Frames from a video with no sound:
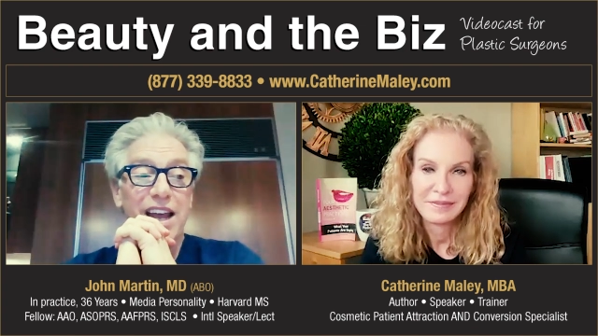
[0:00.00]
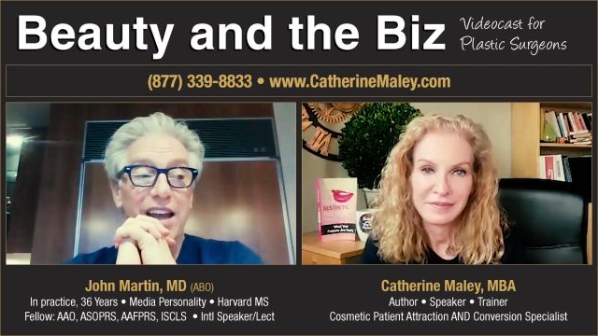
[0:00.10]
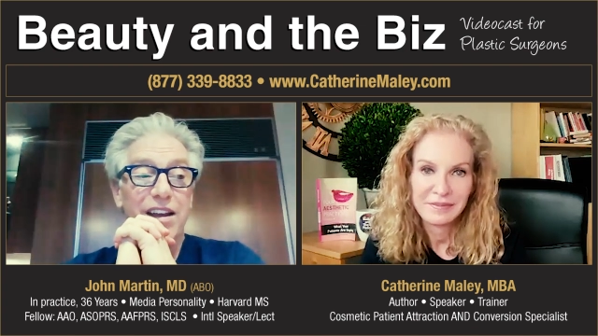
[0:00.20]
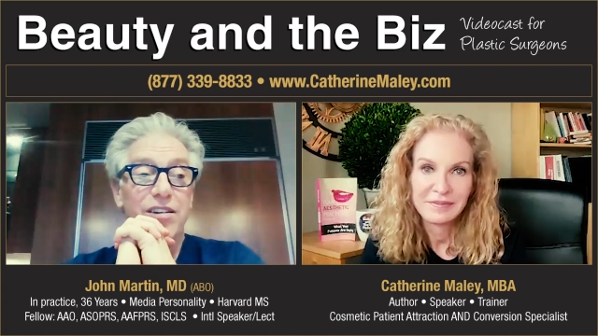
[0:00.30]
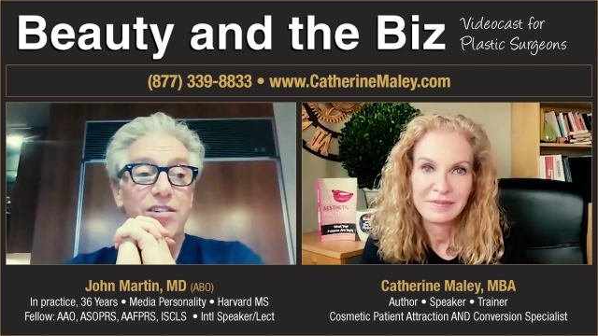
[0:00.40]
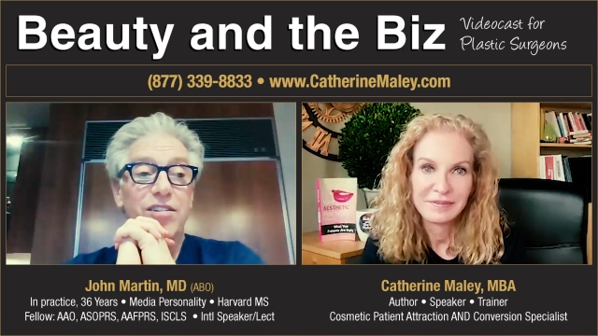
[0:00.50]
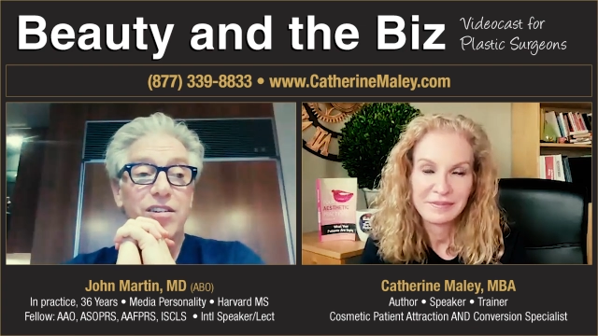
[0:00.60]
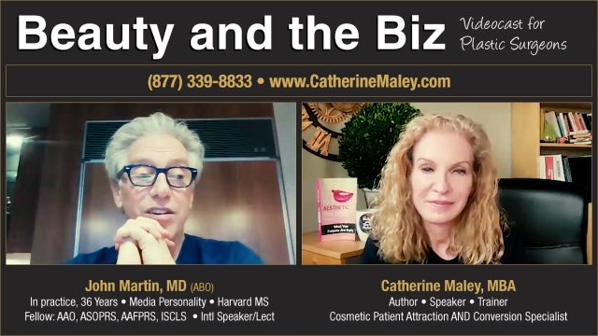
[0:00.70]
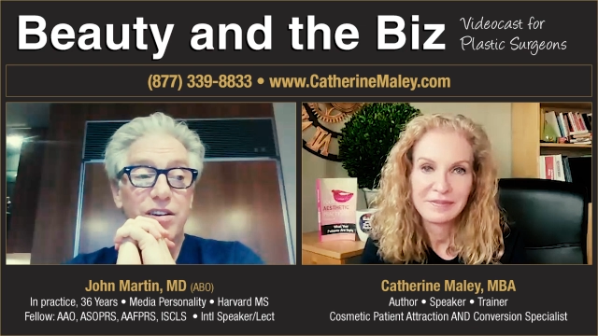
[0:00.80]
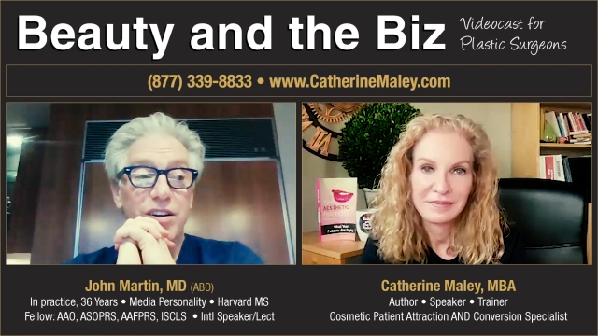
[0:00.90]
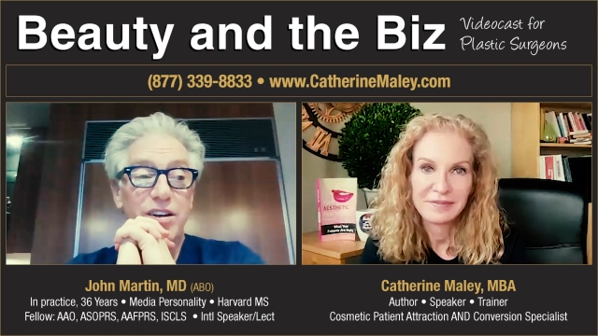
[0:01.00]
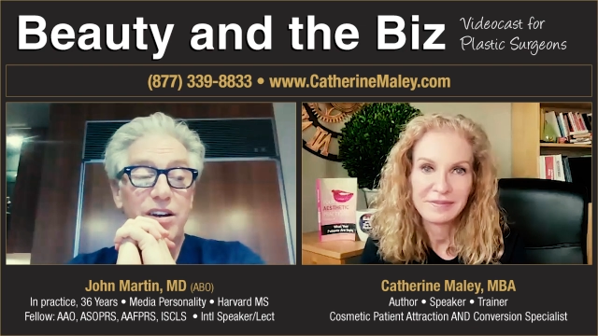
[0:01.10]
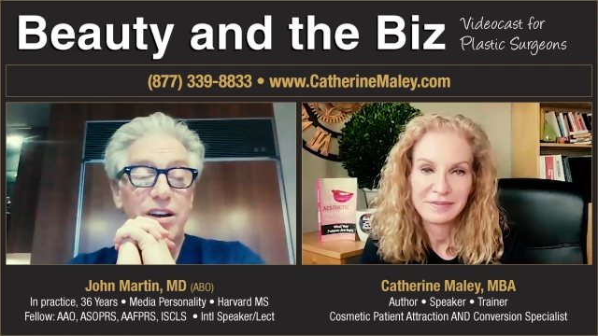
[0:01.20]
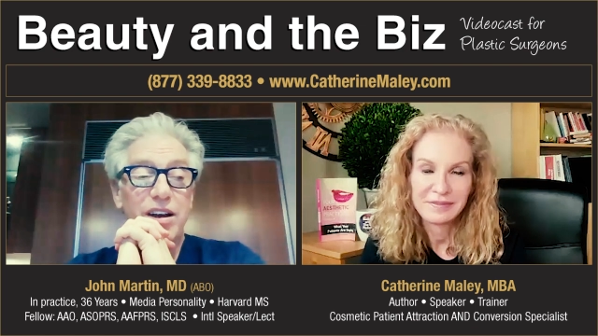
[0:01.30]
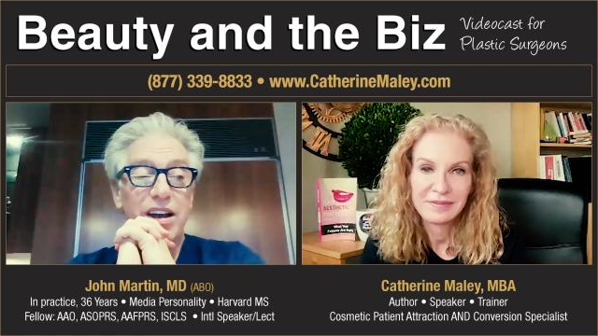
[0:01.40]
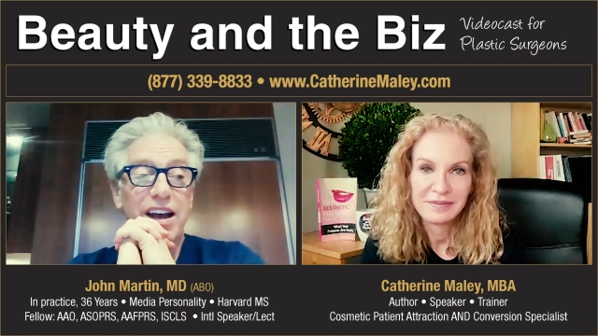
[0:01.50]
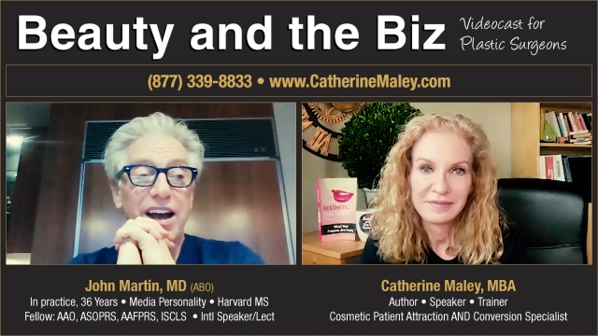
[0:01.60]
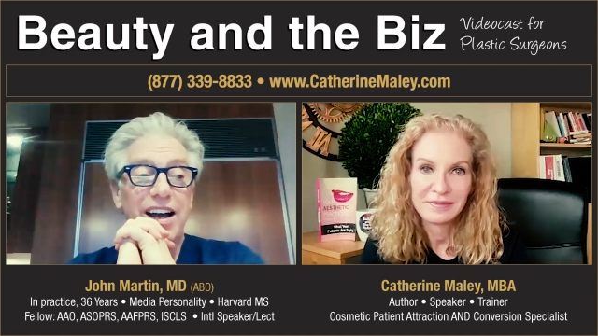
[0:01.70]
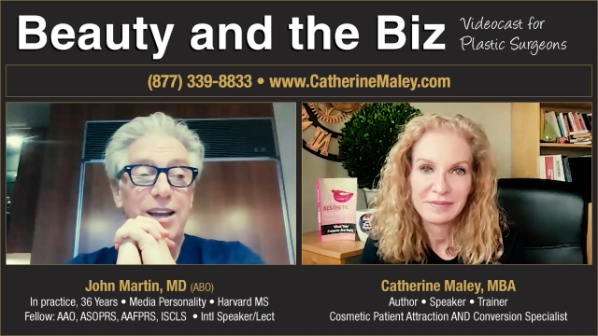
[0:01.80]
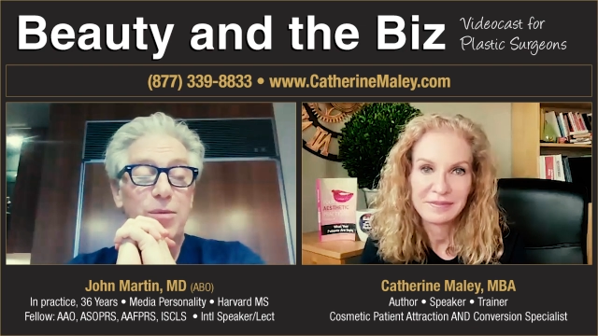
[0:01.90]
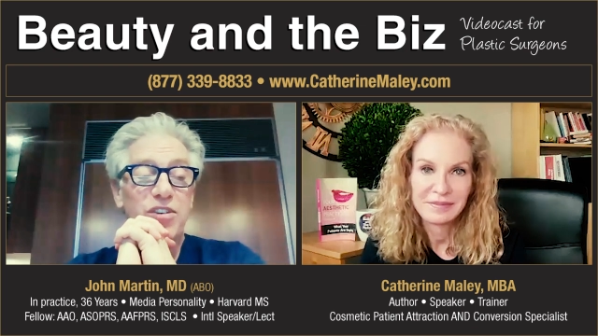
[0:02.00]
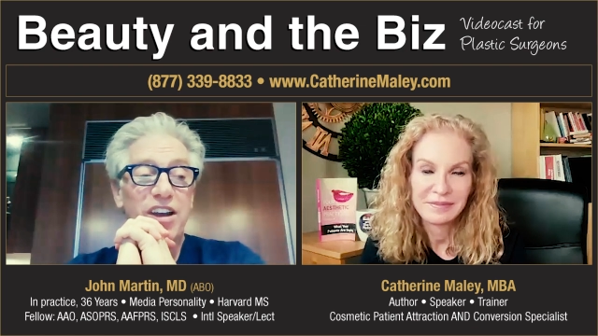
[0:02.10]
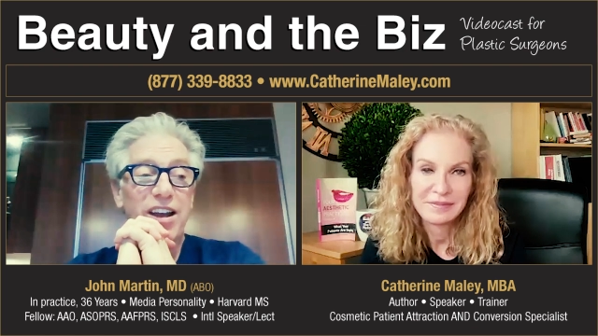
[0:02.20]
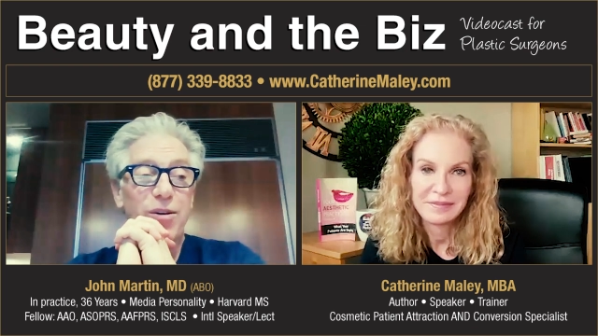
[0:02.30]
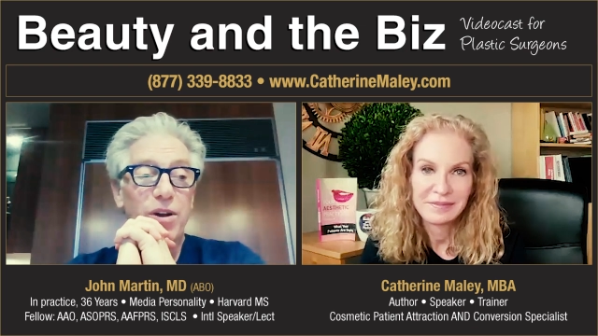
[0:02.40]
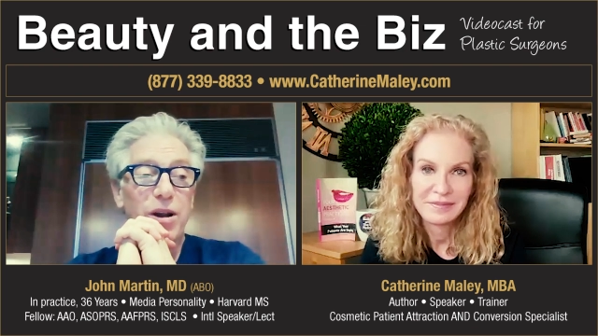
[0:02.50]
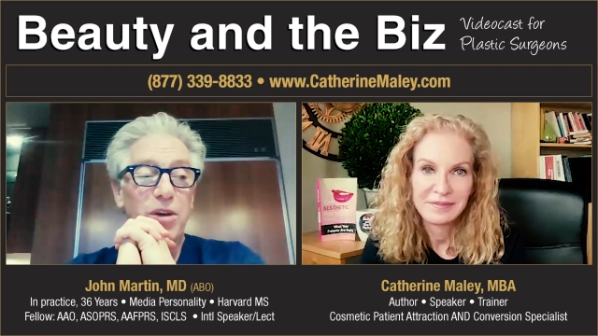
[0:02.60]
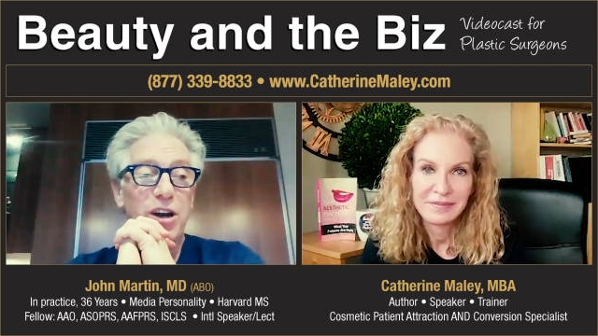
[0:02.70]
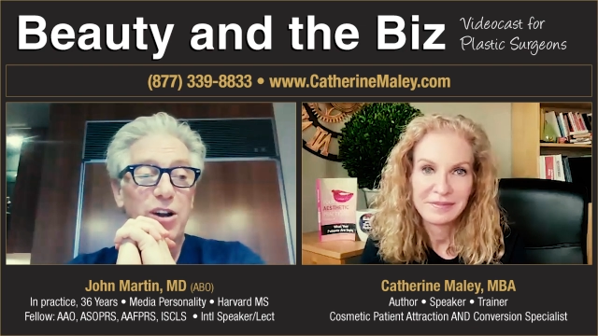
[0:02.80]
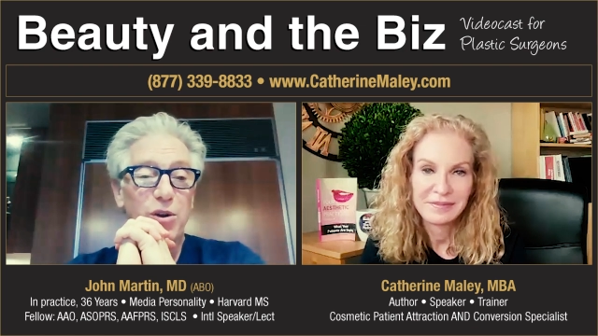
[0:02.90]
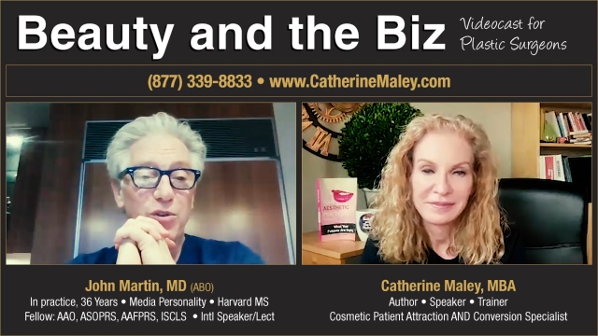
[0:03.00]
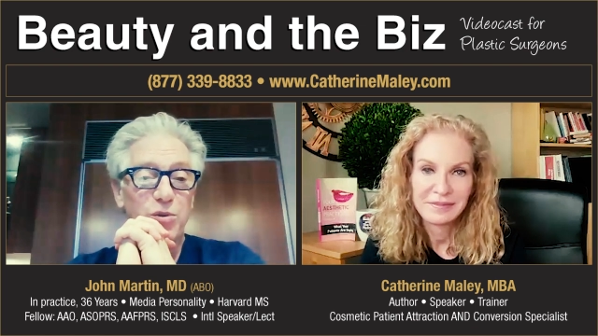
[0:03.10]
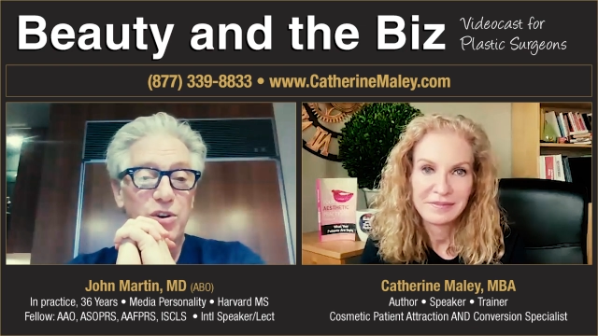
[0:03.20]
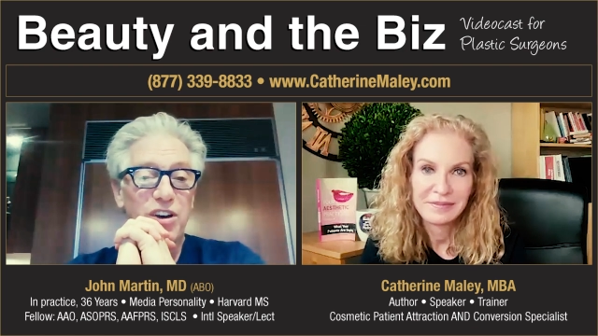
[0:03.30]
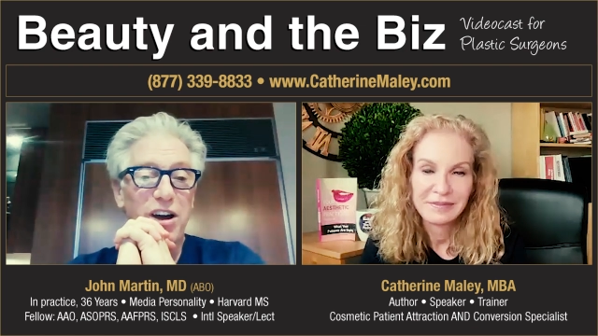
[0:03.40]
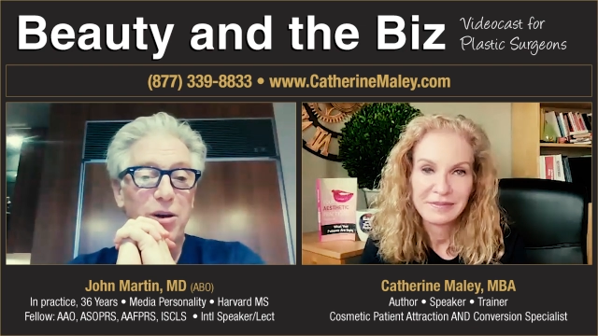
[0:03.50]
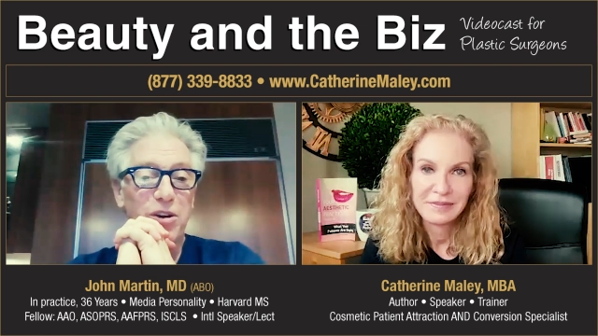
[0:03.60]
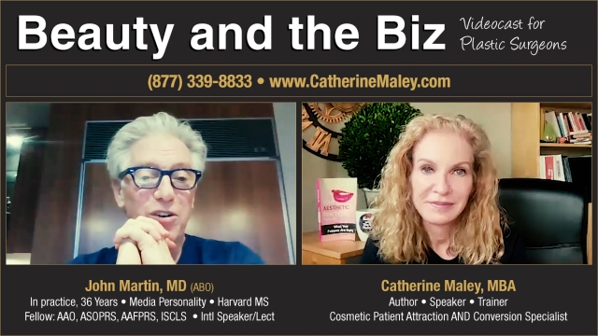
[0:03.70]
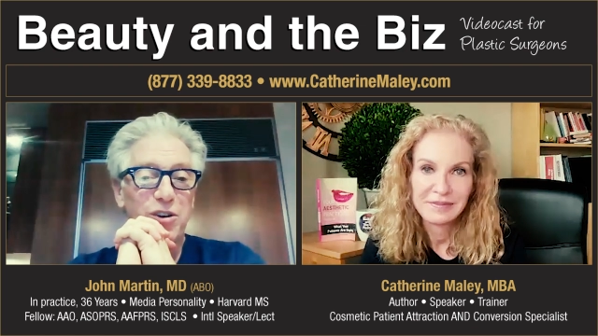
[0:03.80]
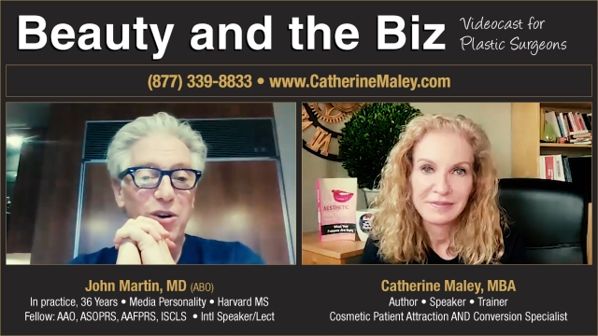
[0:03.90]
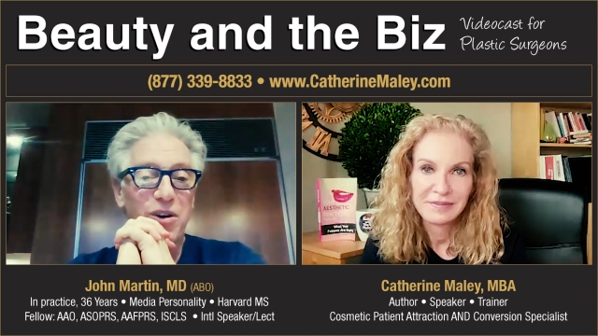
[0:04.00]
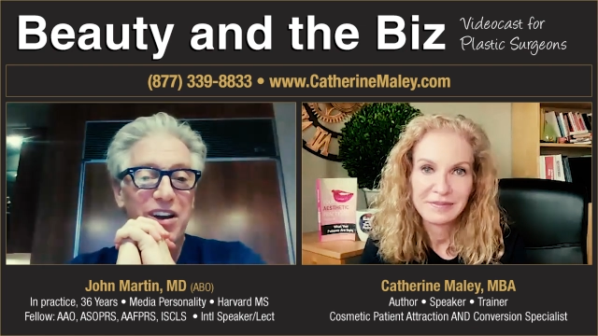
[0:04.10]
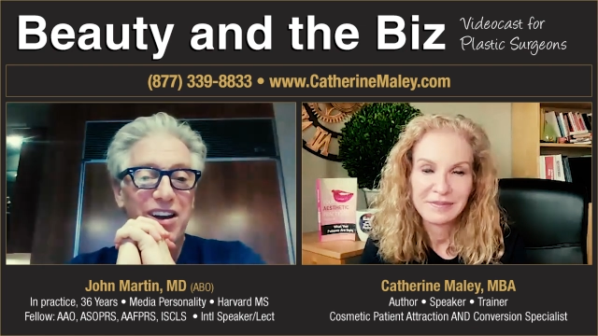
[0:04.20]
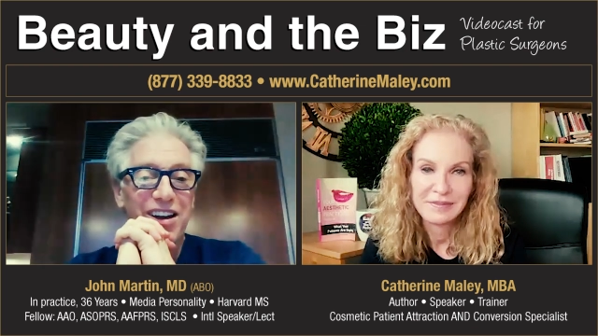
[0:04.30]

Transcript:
Speaker 1: And I keep saying, well, I'm getting close to retirement, so